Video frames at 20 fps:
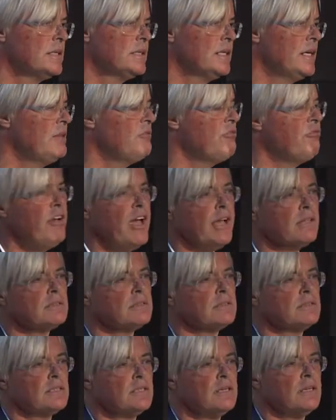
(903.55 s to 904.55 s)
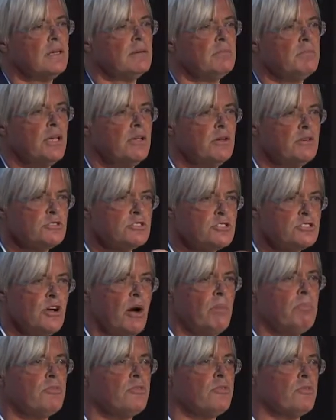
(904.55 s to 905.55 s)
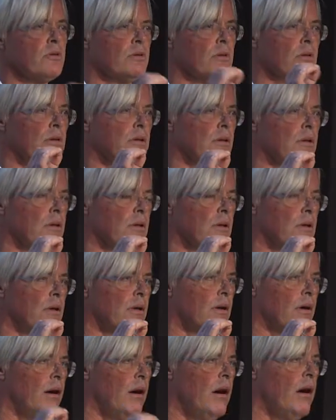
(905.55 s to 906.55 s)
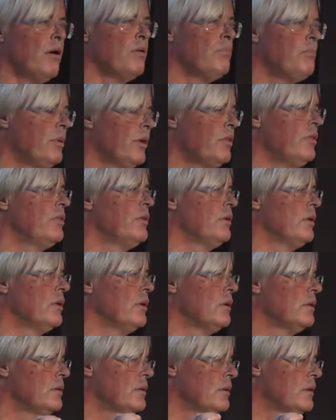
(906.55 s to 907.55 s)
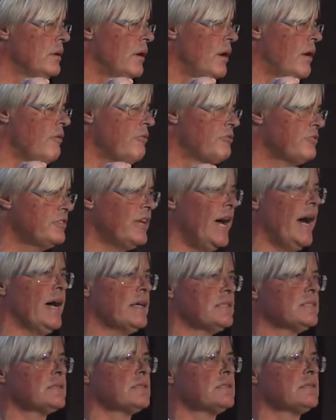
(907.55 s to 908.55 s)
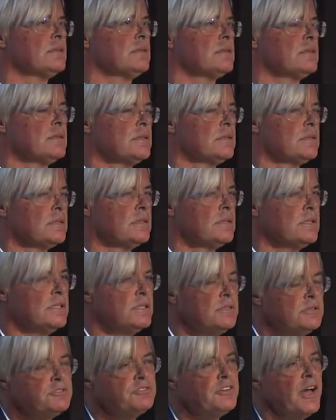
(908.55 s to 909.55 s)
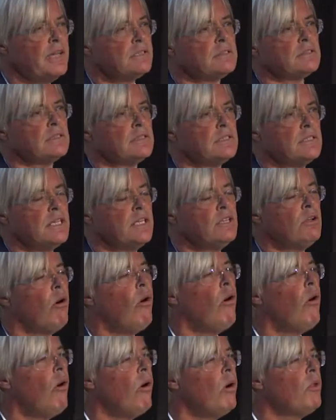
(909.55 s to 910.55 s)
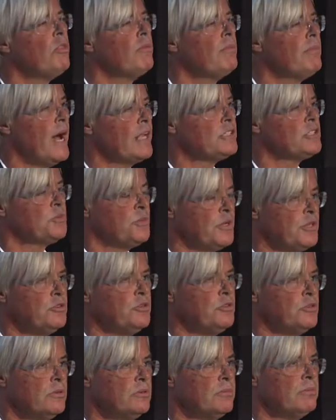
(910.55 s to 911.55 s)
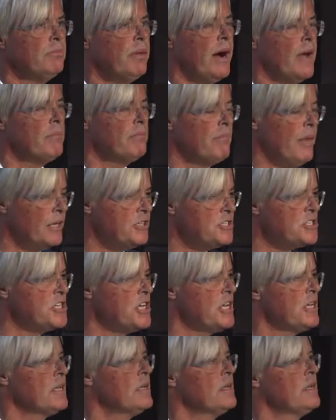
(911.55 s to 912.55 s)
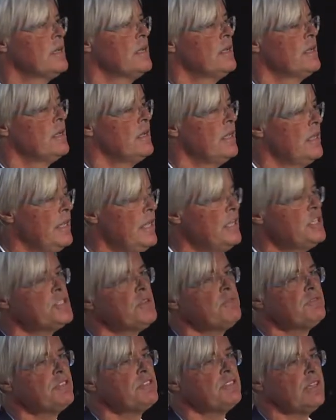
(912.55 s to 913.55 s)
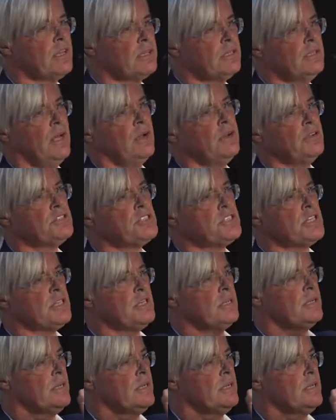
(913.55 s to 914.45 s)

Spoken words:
In fact, because jobs are a bundle of tasks, in fact, in all the maths we do, by matching each of the technology